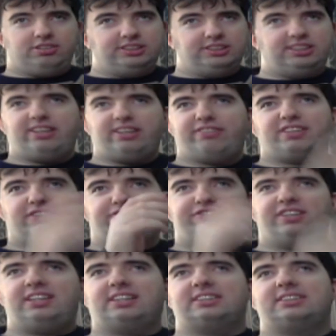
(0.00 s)
could also do it for the
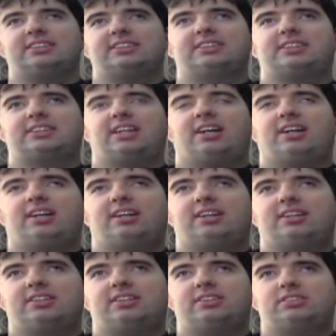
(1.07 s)
villains.
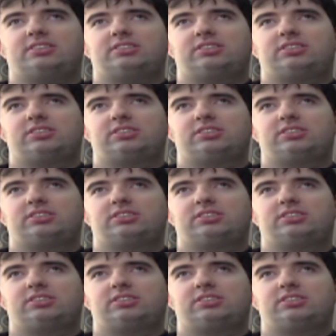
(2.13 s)
I